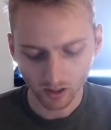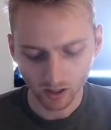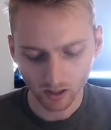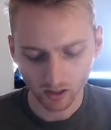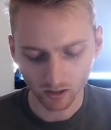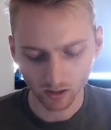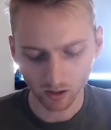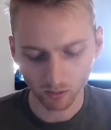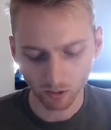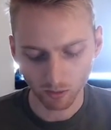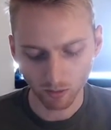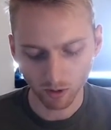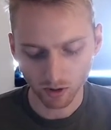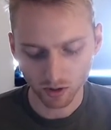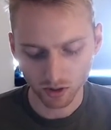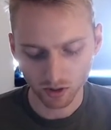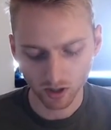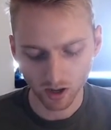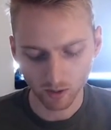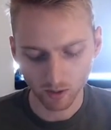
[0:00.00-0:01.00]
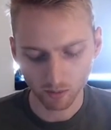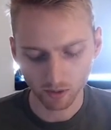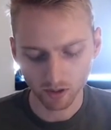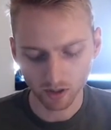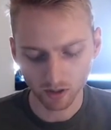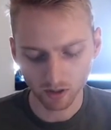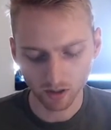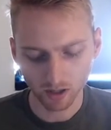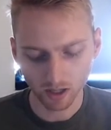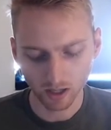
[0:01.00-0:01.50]
a little promotional
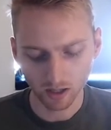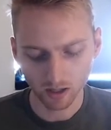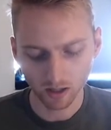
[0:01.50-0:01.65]
opportunity,